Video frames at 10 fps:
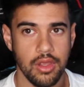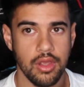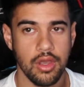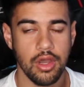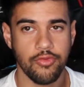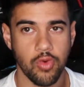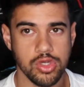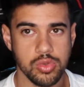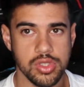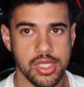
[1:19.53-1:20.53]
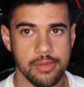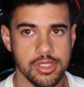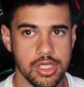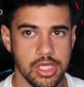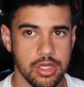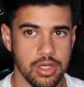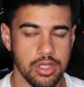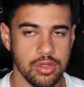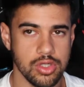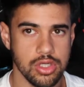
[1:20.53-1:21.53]
of course, with cybersecurity,
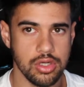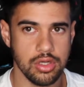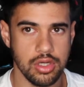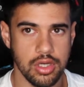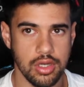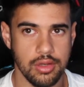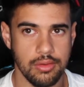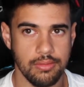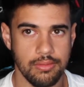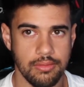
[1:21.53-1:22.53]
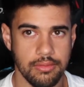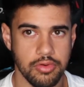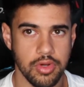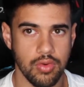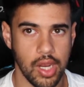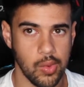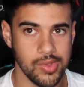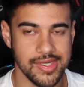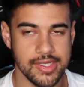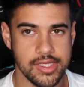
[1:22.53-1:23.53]
there's certain
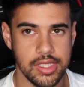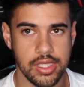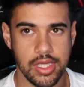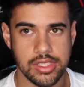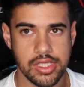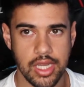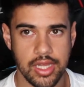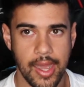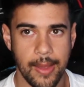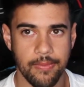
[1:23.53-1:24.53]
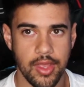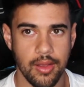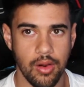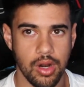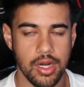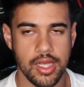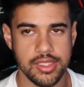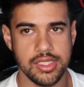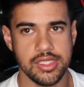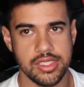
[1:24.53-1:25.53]
prerequisites and things like that that aren't
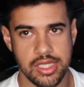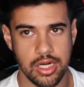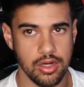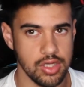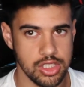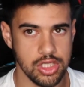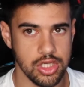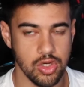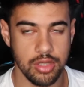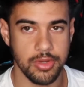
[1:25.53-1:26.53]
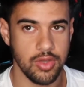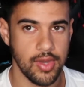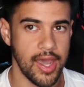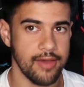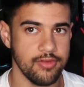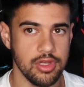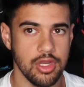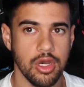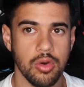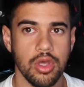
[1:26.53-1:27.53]
necessarily security, but you have to
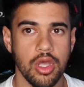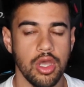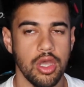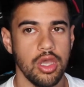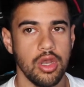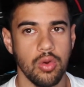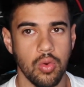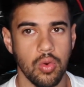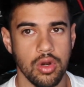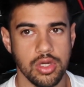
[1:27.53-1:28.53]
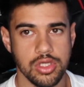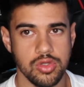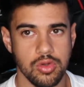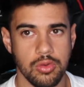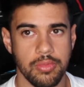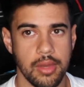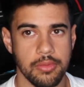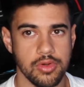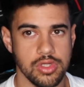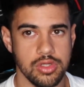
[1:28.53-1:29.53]
know in order to be
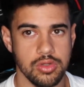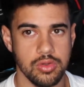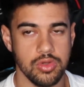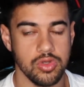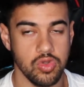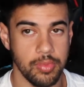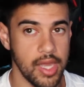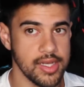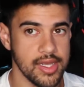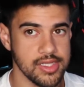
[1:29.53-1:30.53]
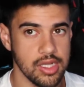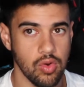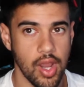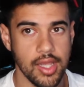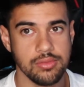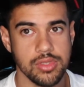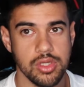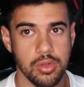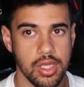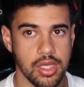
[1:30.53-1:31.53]
able to do pen testing, right? So
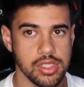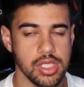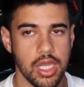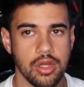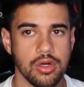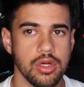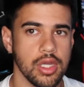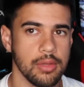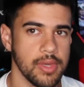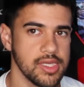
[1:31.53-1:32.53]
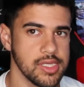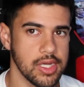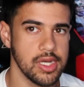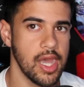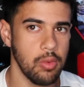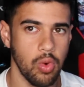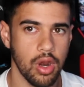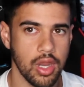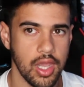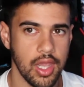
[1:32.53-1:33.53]
things like learning basic
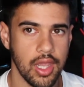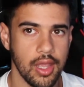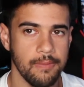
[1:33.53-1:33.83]
networking,